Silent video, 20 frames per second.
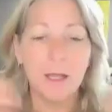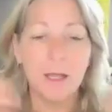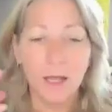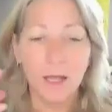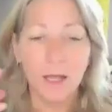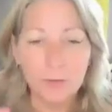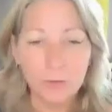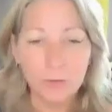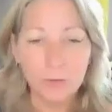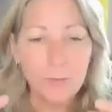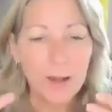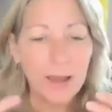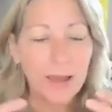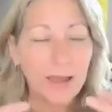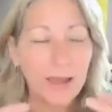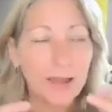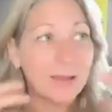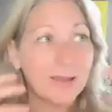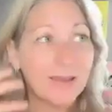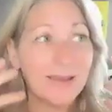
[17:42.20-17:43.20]
a new
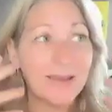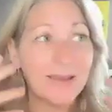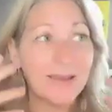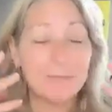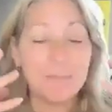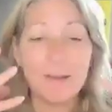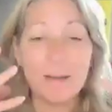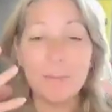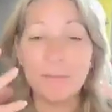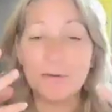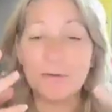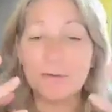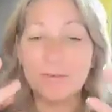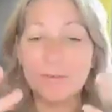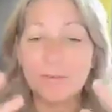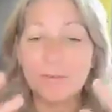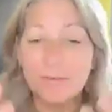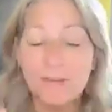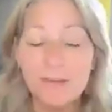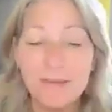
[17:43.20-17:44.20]
way, be able to
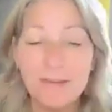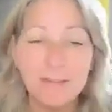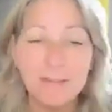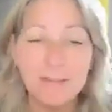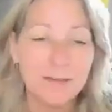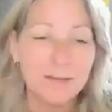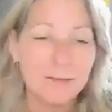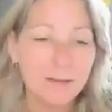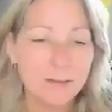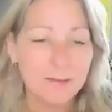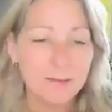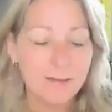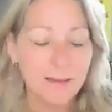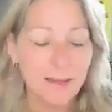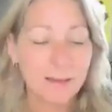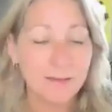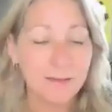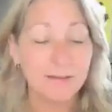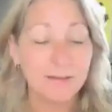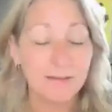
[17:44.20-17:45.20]
see the
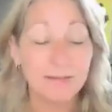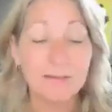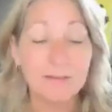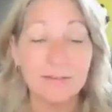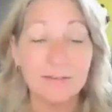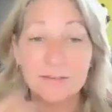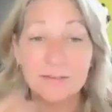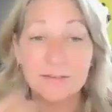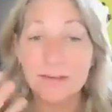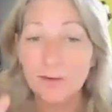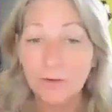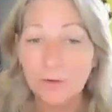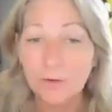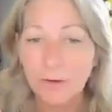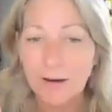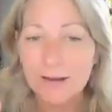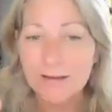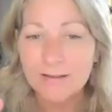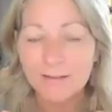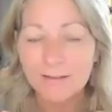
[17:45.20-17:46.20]
success, see the
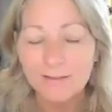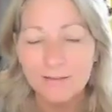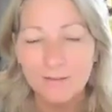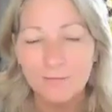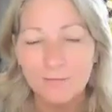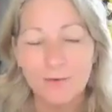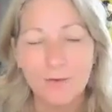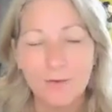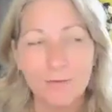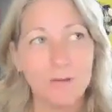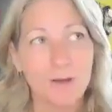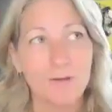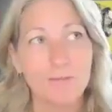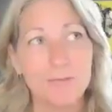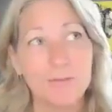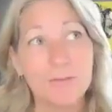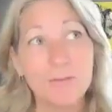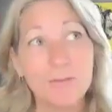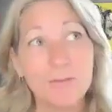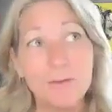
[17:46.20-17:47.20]
greatness of
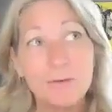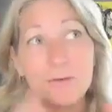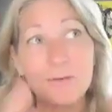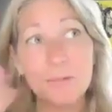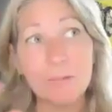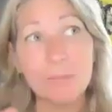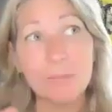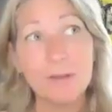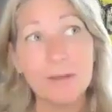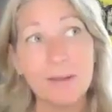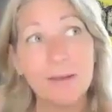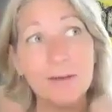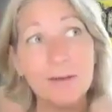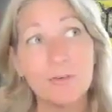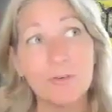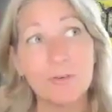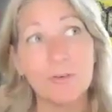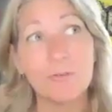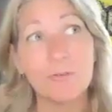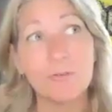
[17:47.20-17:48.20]
yourself. And so there's something that
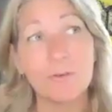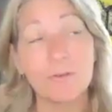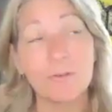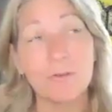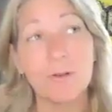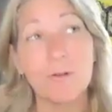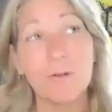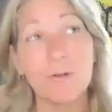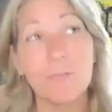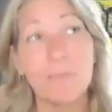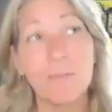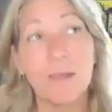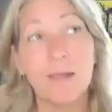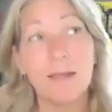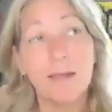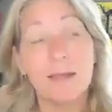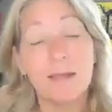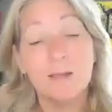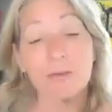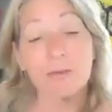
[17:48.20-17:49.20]
just feels
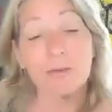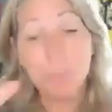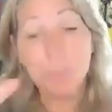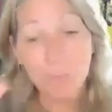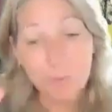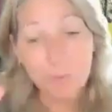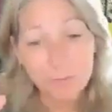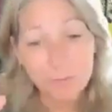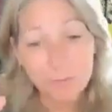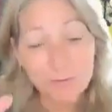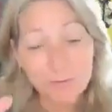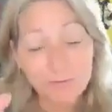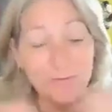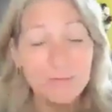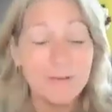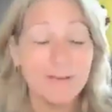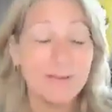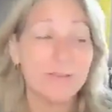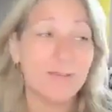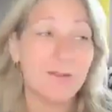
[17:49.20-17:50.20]
explosive,
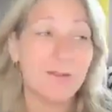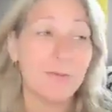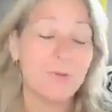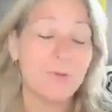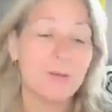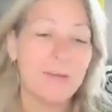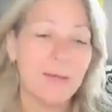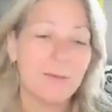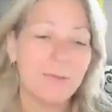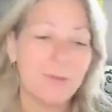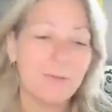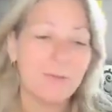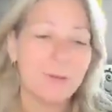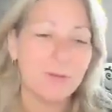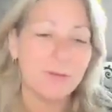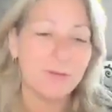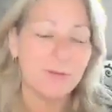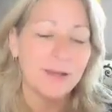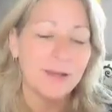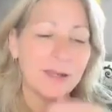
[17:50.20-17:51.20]
is something that
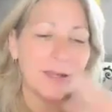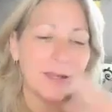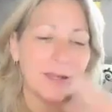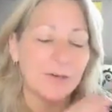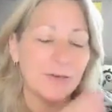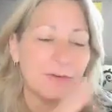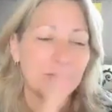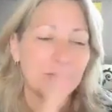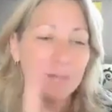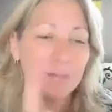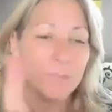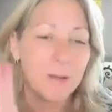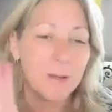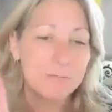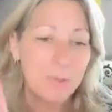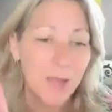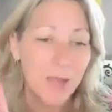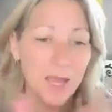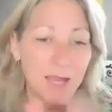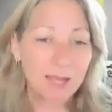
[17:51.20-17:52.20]
feels like there's a
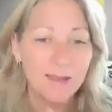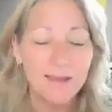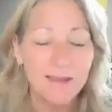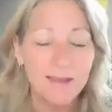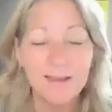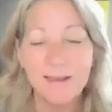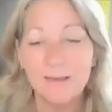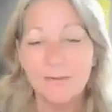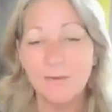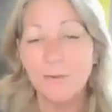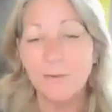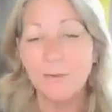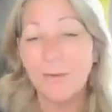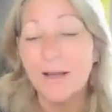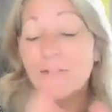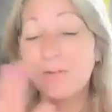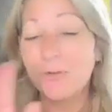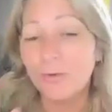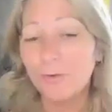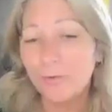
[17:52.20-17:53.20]
big bang. So I
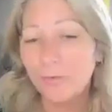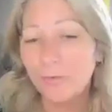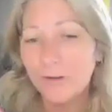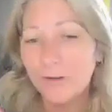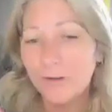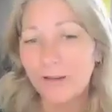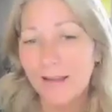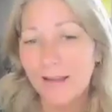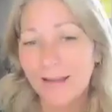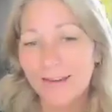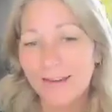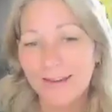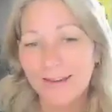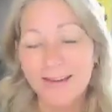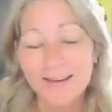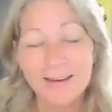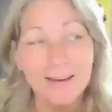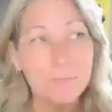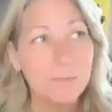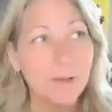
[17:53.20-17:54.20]
do feel like,
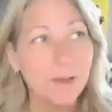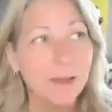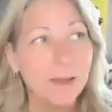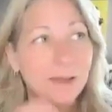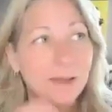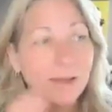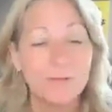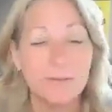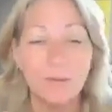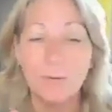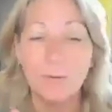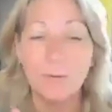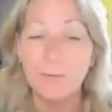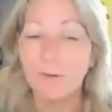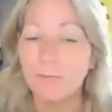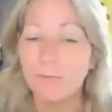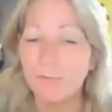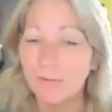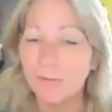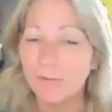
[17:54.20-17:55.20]
and so
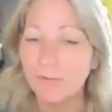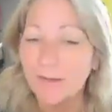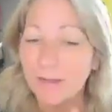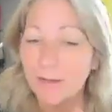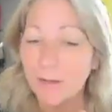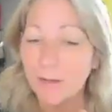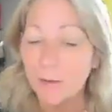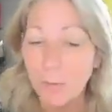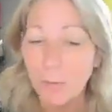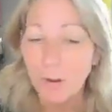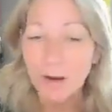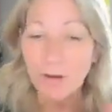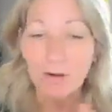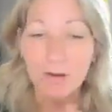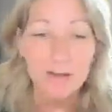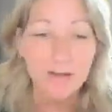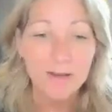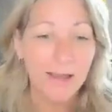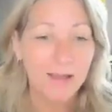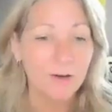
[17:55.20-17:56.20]
it feels like in
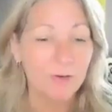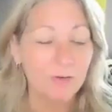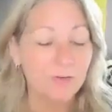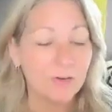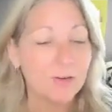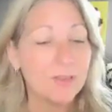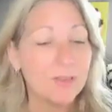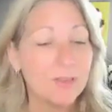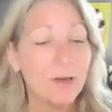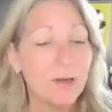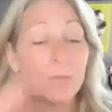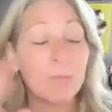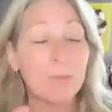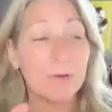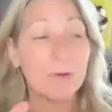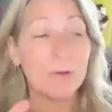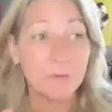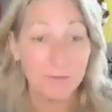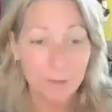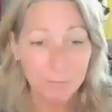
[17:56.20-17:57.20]
Aquarian energy that when
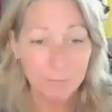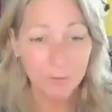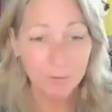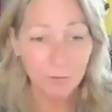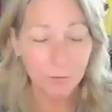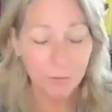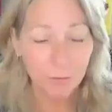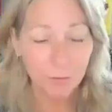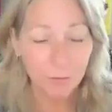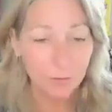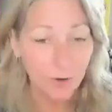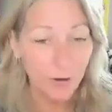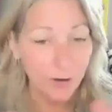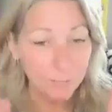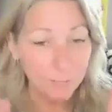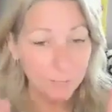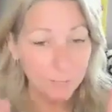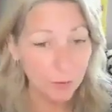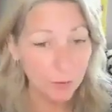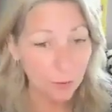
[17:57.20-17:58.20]
we step into your
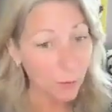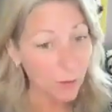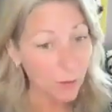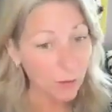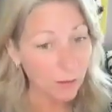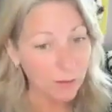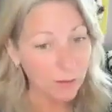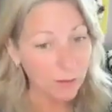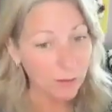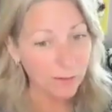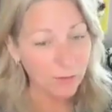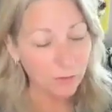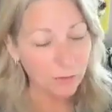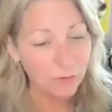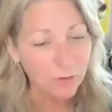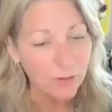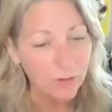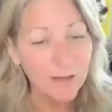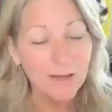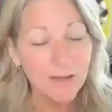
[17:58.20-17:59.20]
time in Aquarian
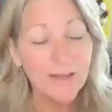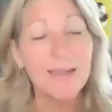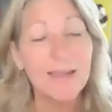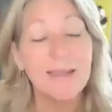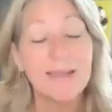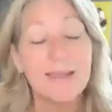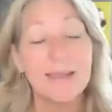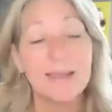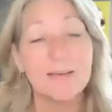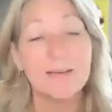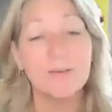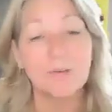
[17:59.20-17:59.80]
energy in